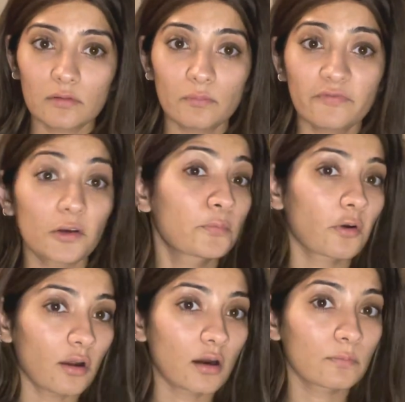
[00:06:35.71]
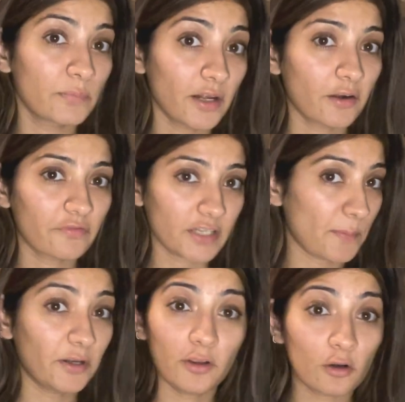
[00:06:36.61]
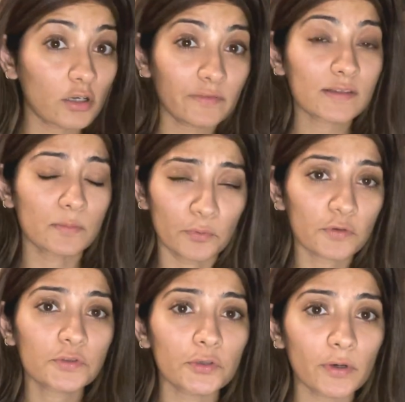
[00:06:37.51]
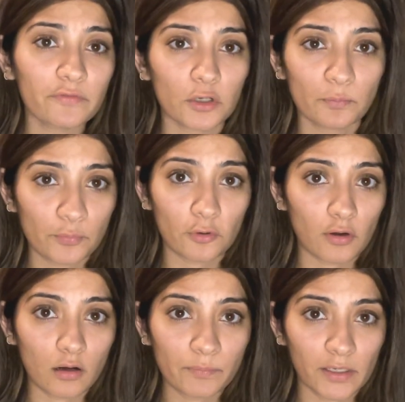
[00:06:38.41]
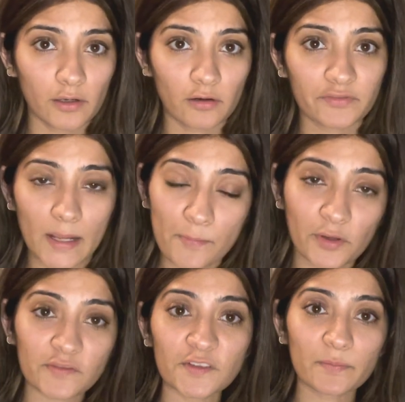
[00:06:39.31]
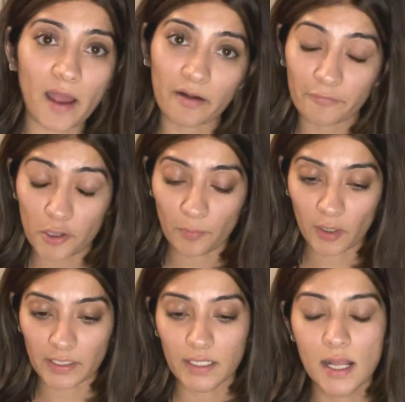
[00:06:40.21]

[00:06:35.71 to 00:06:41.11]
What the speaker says: for a prolonged period of time, and you're not even supposed to do it for a prolonged period of time because it's bad for your body.